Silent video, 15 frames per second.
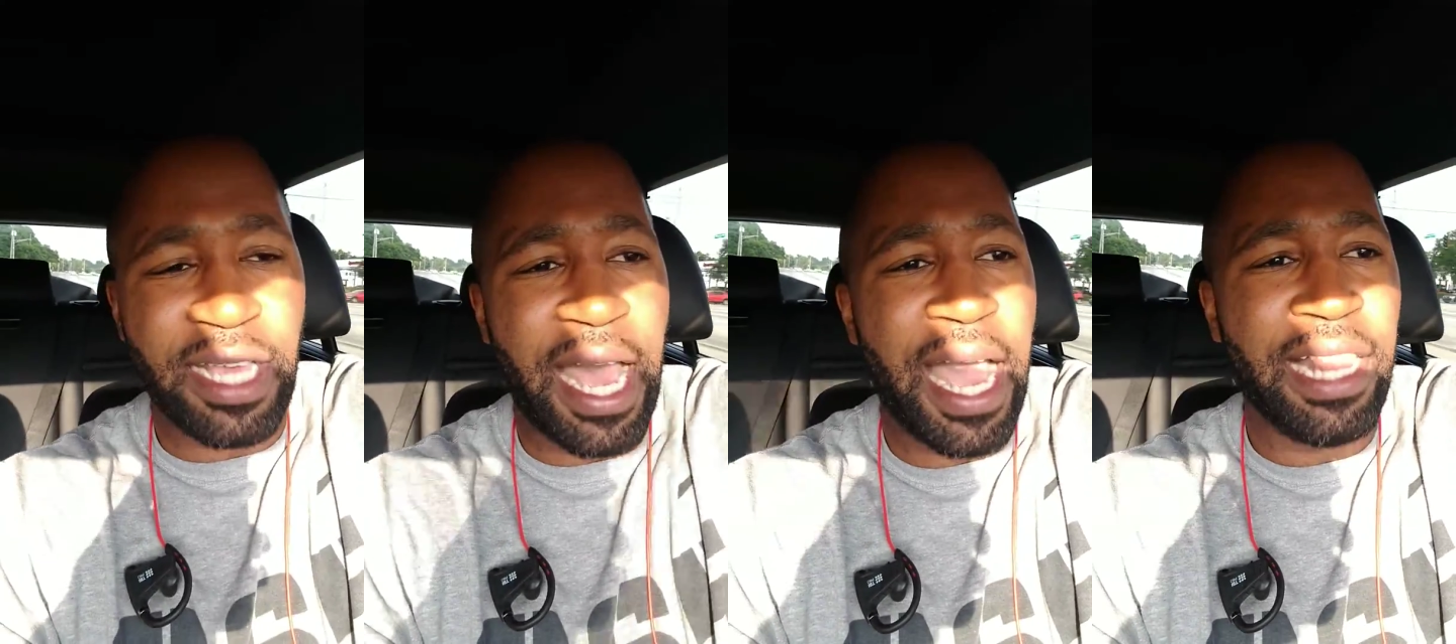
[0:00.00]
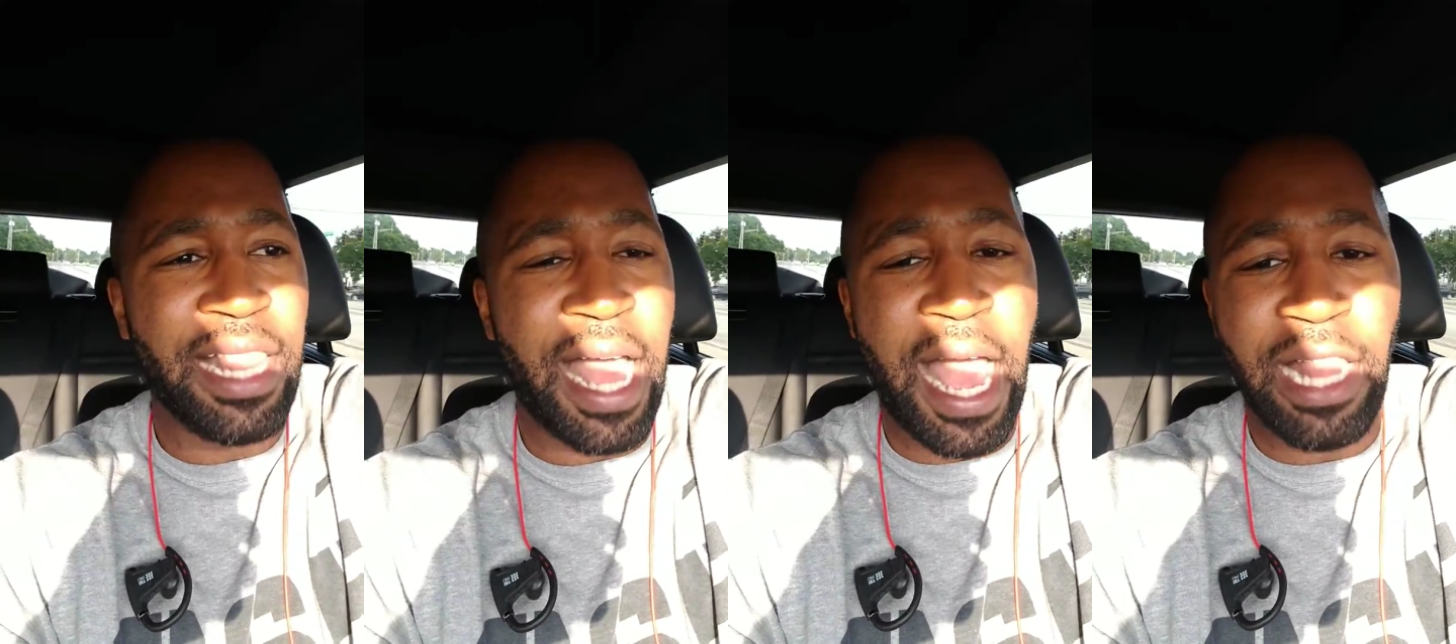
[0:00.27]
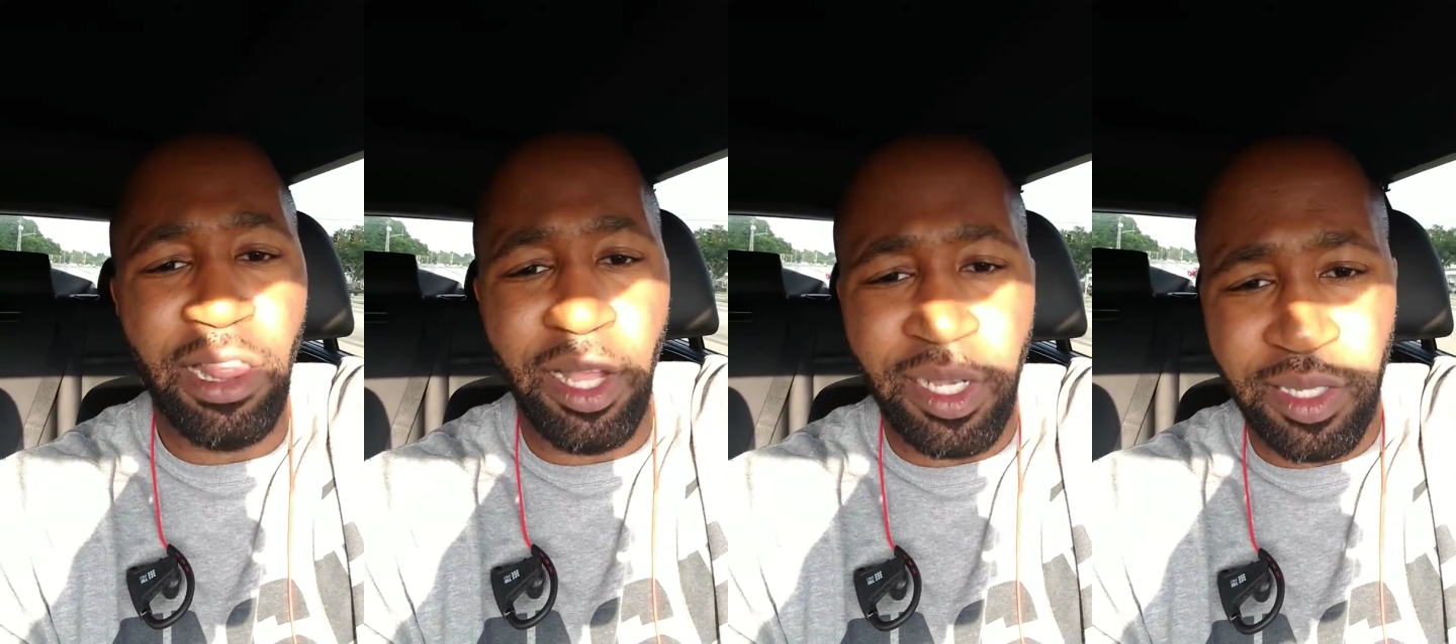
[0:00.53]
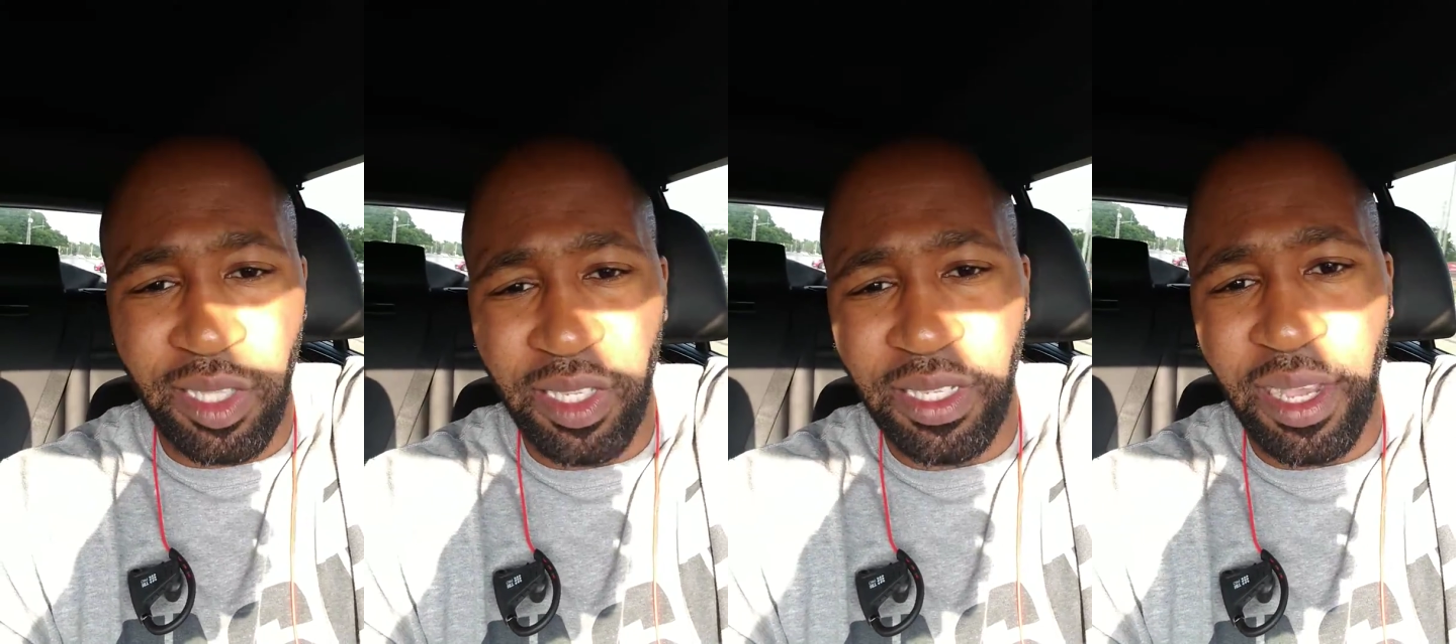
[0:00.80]
I look
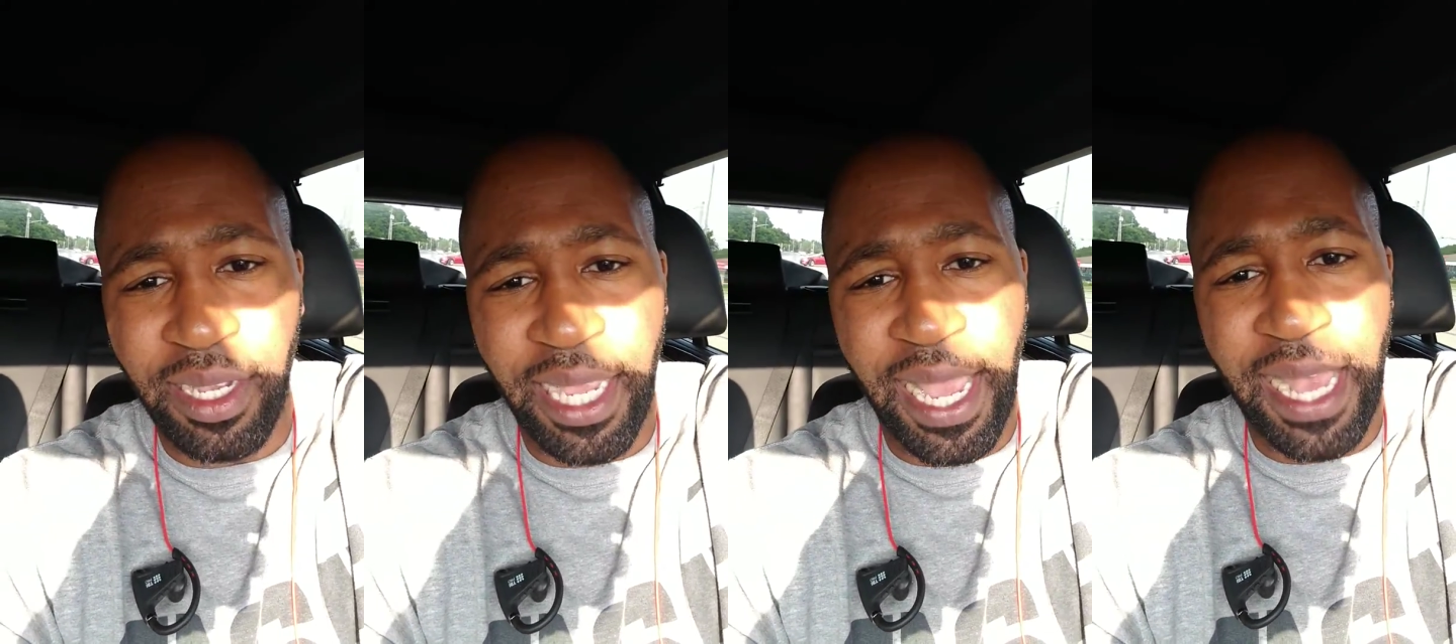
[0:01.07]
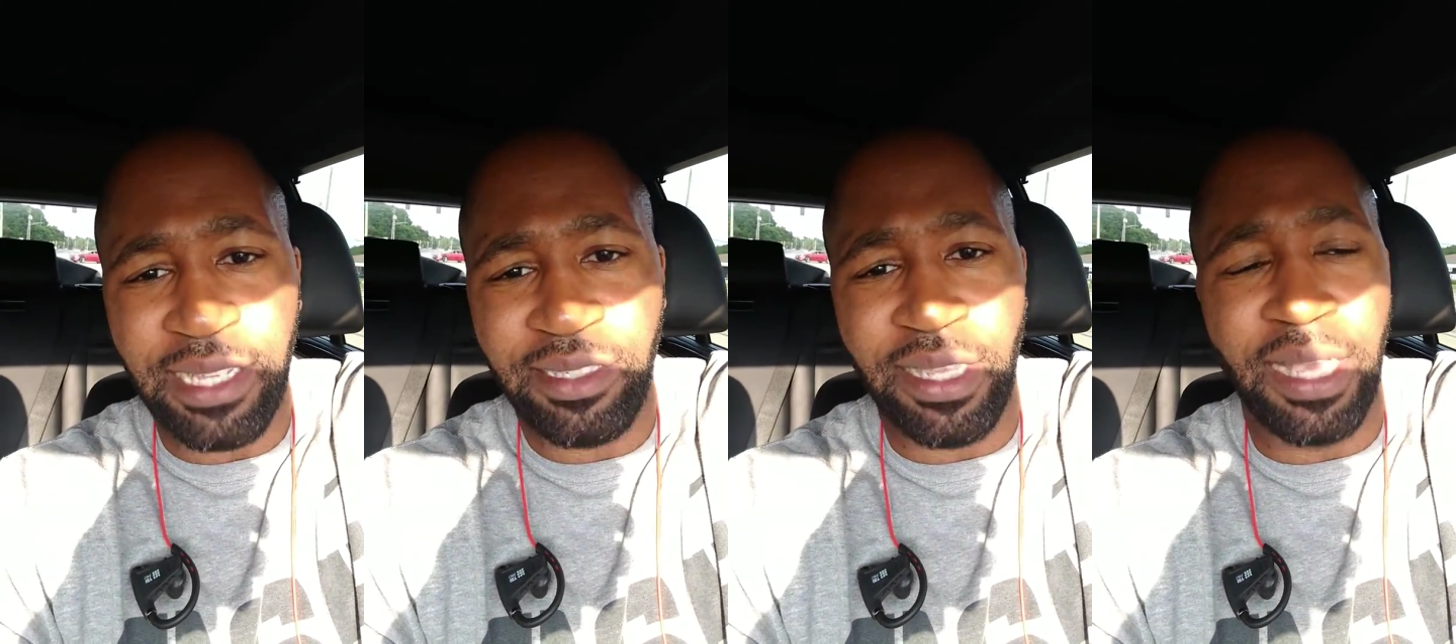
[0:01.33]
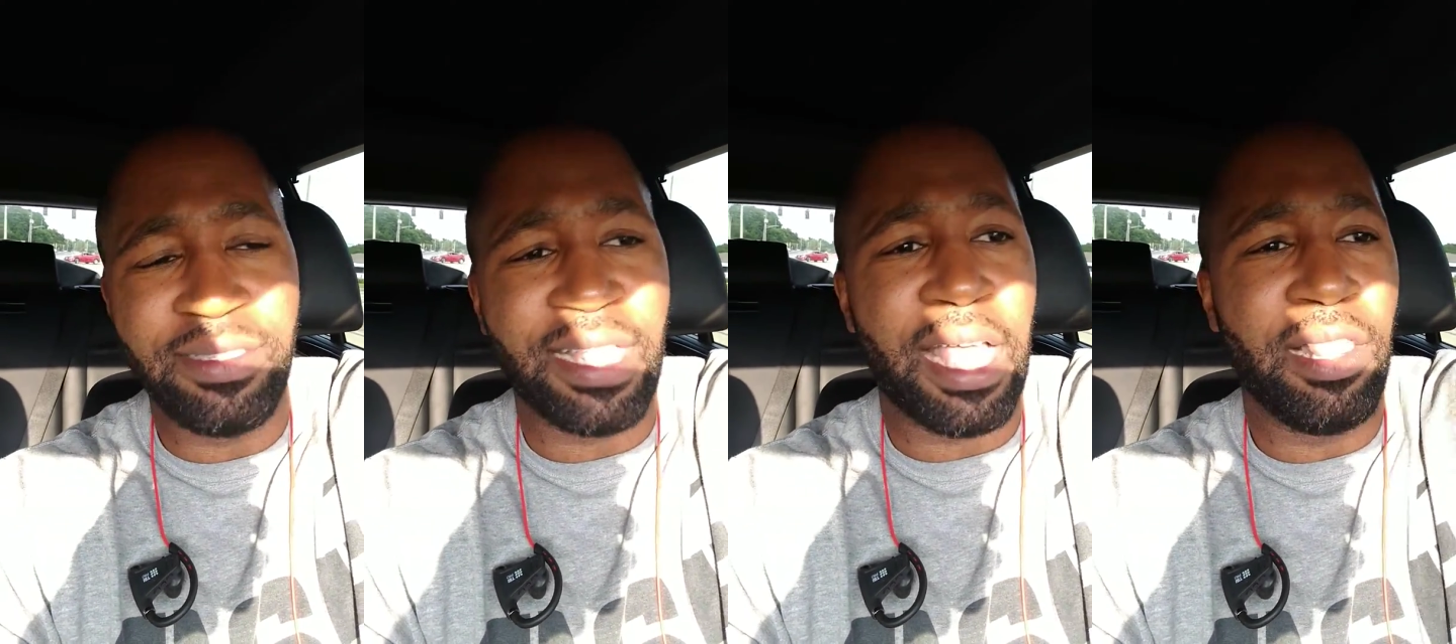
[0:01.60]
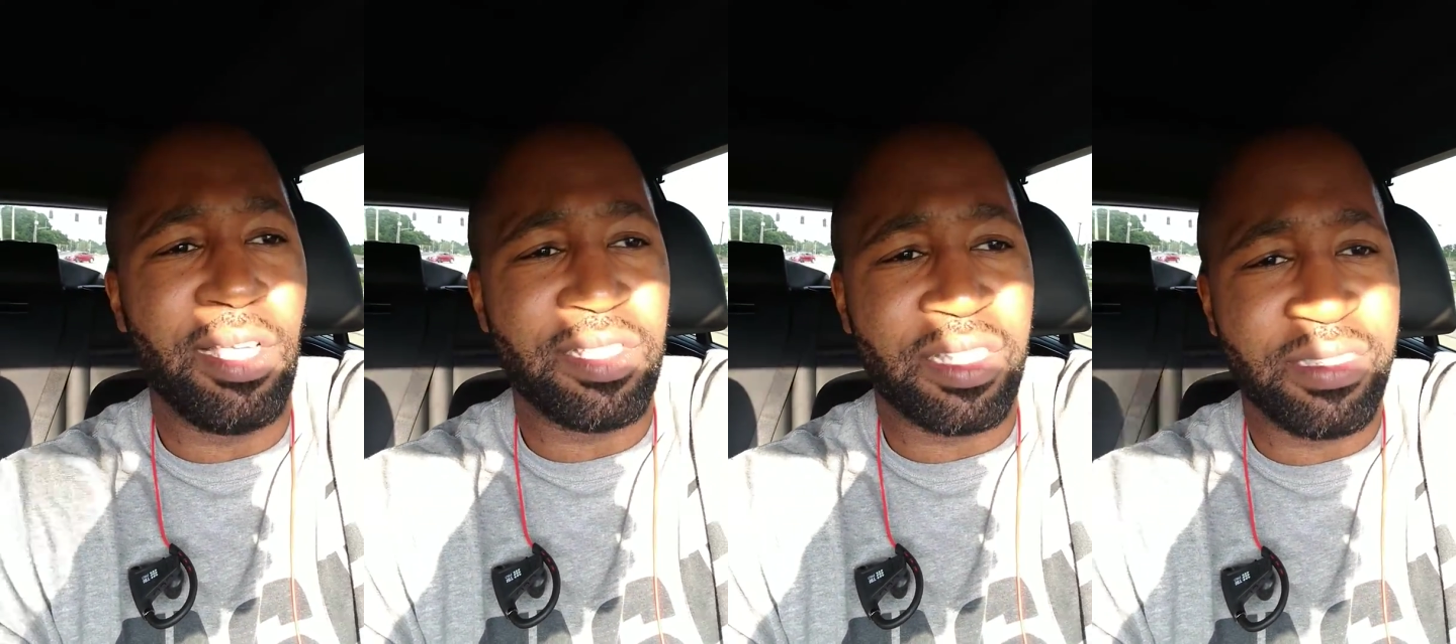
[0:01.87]
at the young assets. I
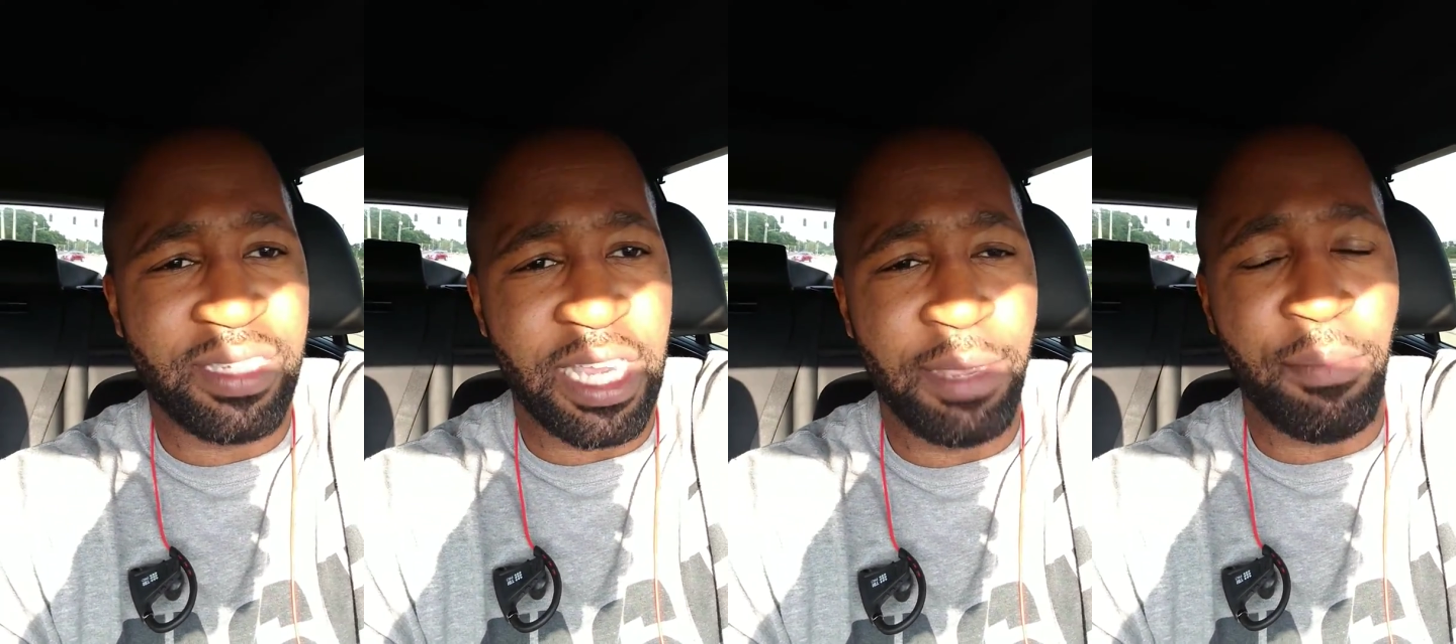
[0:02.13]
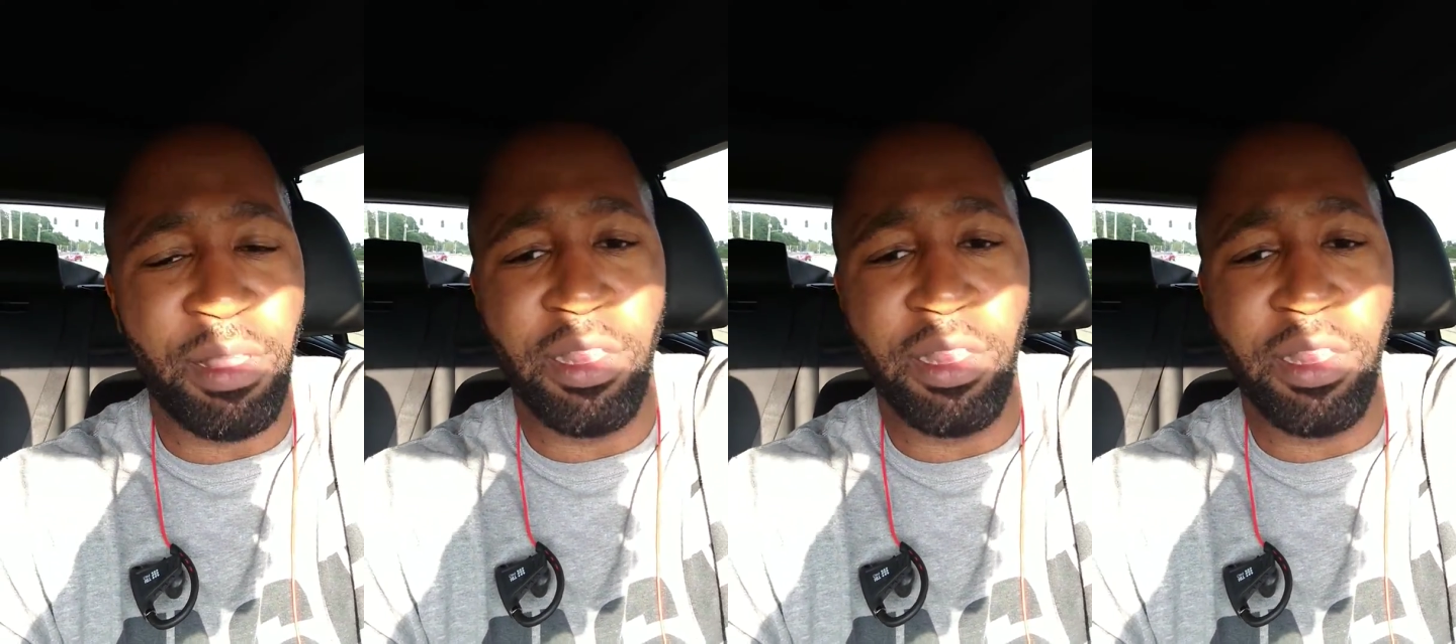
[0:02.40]
look at the team.